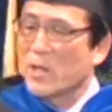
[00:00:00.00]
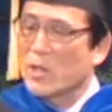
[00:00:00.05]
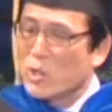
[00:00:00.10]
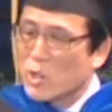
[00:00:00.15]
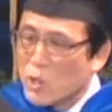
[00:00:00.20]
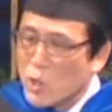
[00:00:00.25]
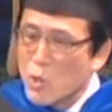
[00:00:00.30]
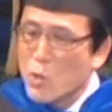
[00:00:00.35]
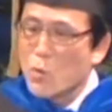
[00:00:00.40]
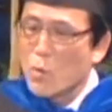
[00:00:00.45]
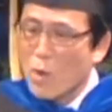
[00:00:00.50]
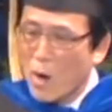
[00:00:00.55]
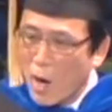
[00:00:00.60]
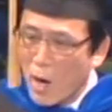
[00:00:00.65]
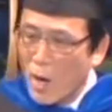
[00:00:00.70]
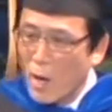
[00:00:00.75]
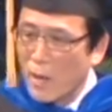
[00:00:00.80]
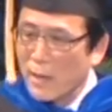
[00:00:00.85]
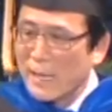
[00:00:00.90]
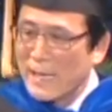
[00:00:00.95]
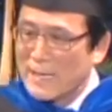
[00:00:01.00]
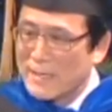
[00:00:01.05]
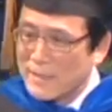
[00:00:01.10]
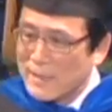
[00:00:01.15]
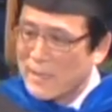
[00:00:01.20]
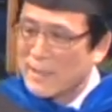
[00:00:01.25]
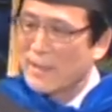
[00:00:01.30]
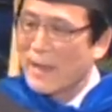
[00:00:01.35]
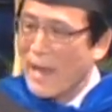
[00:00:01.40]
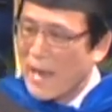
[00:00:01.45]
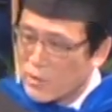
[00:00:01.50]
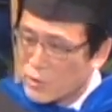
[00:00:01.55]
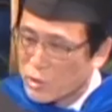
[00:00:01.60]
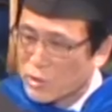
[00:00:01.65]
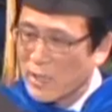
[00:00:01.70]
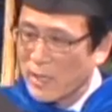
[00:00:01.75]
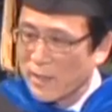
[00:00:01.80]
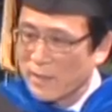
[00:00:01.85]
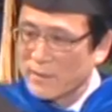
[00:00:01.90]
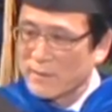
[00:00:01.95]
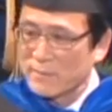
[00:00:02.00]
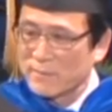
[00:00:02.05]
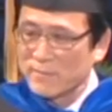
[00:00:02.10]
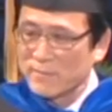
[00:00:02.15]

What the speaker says: You are indeed educated.